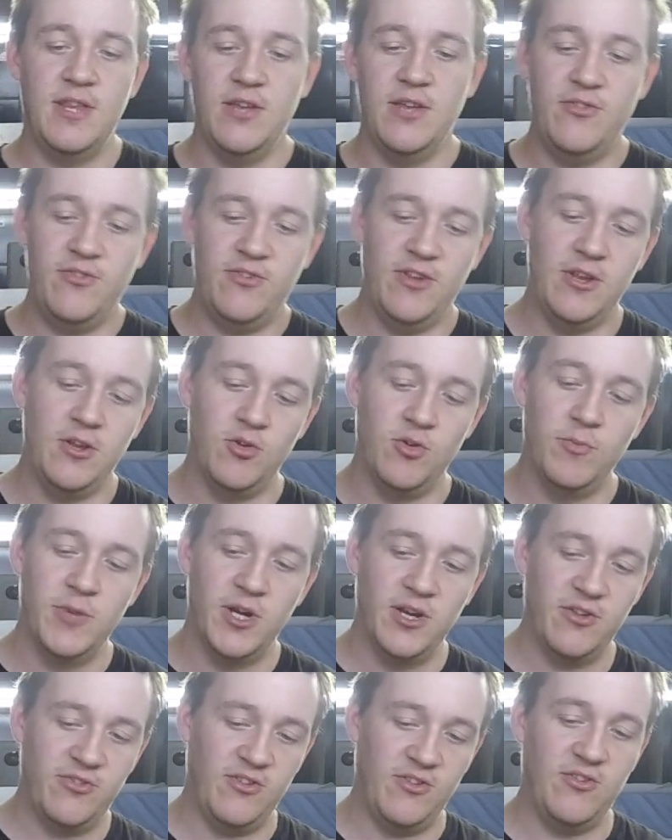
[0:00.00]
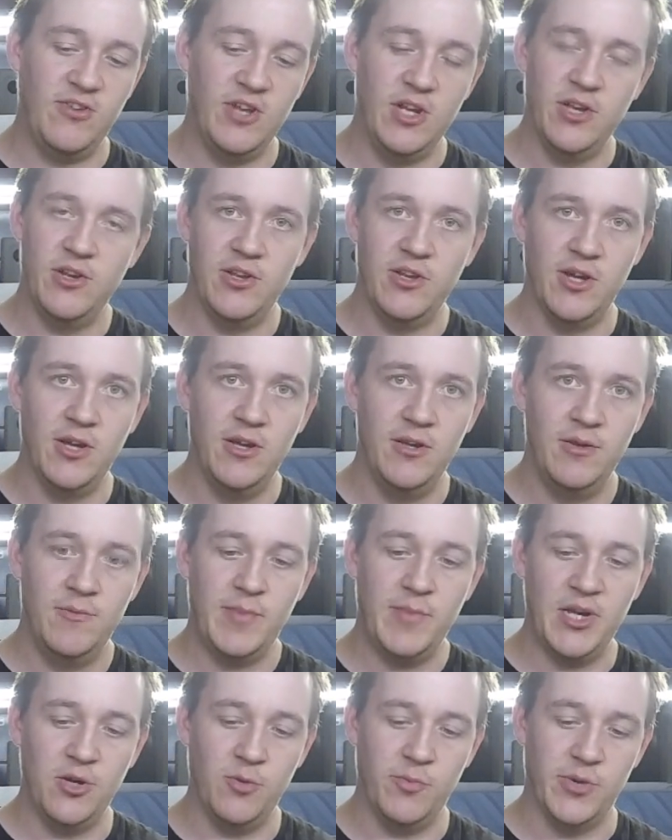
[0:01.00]
single master cylinder
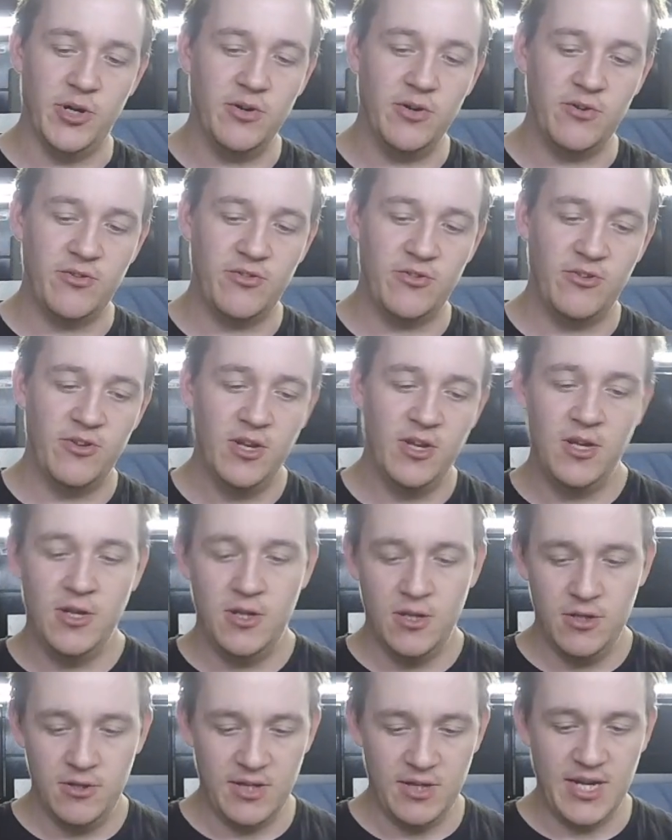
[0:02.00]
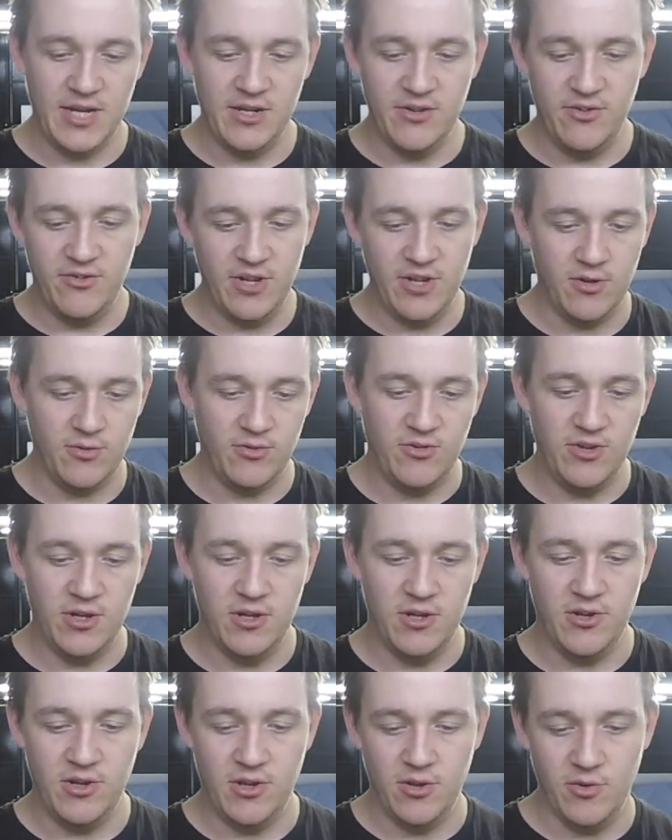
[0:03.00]
pedal box that had a single
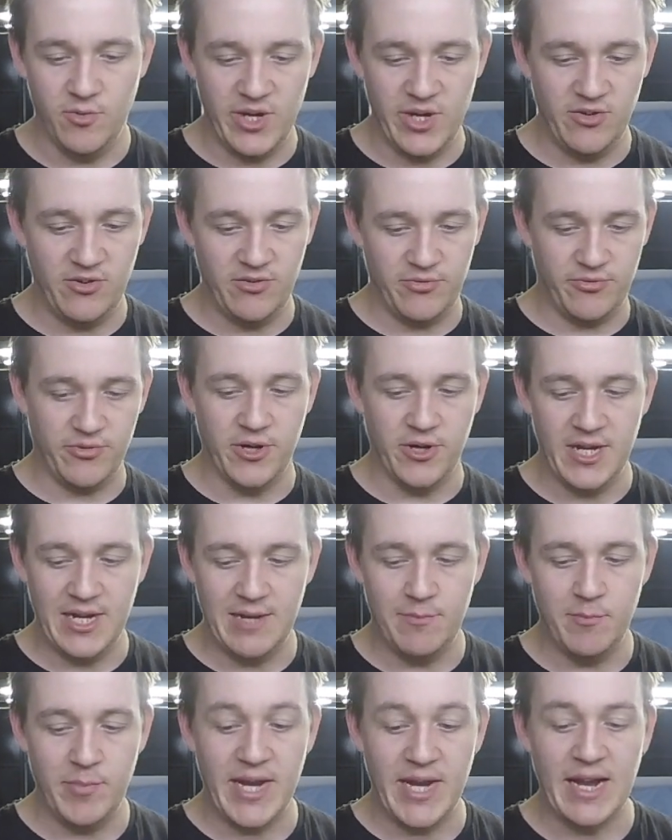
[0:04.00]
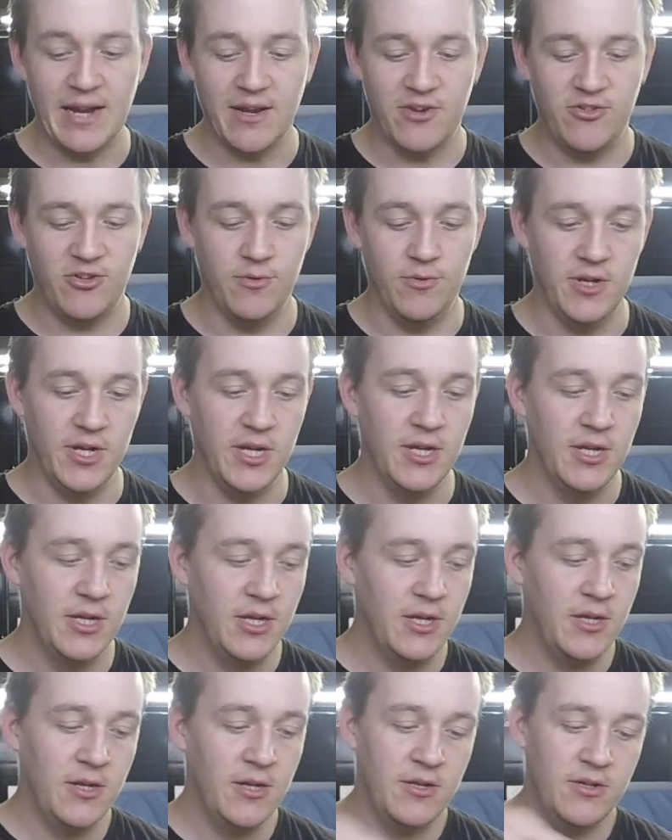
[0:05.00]
cylinder that went to front and back to a
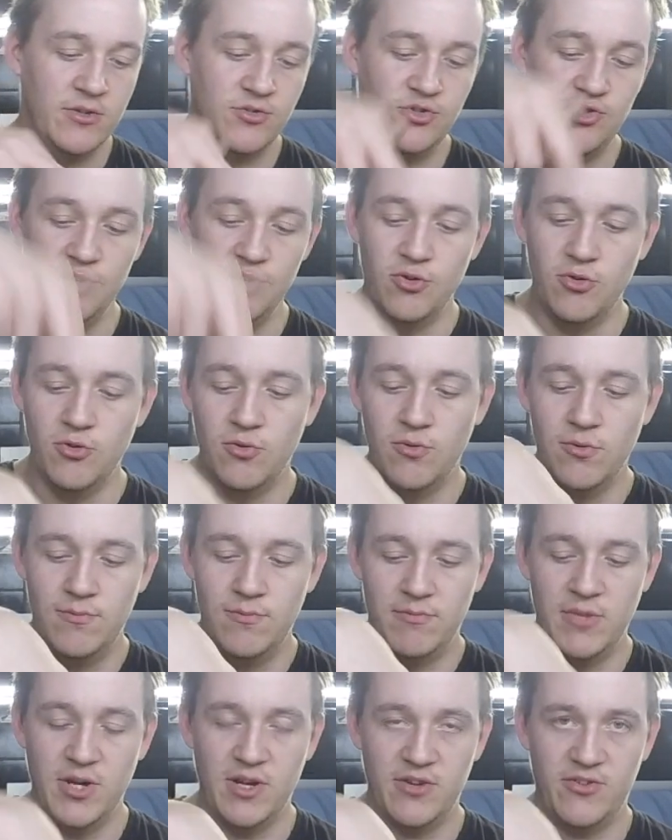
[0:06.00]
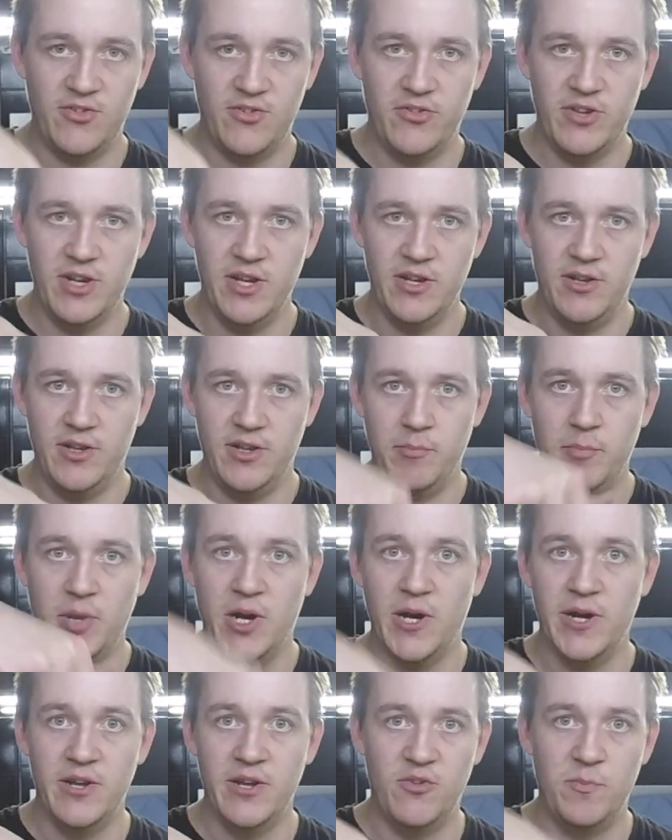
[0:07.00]
dual master cylinder
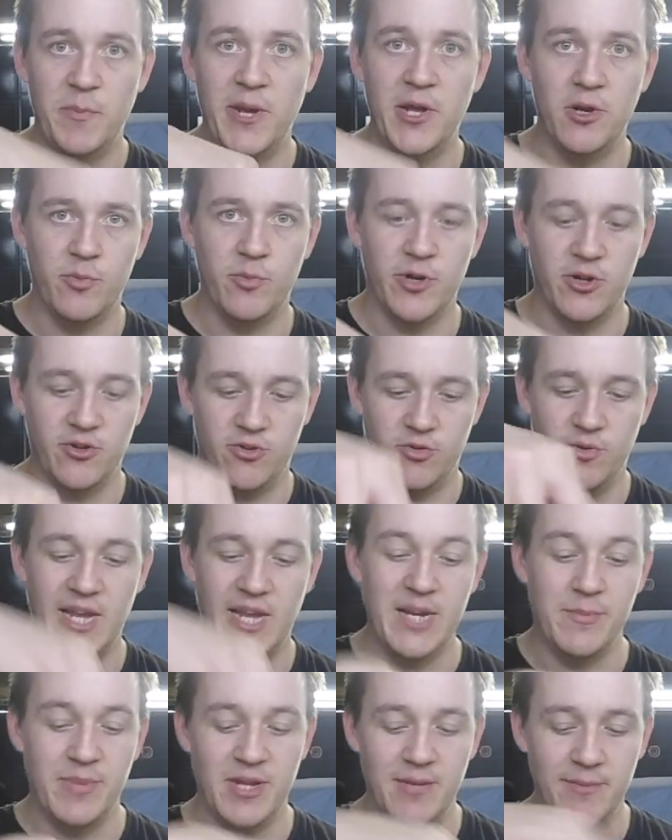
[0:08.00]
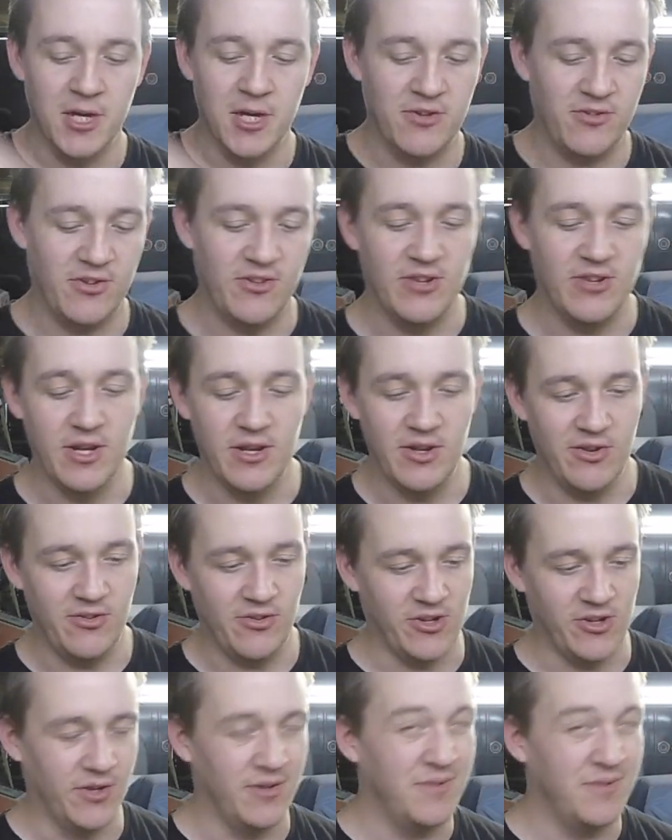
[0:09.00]
bias pedal box with AP master cylinders on.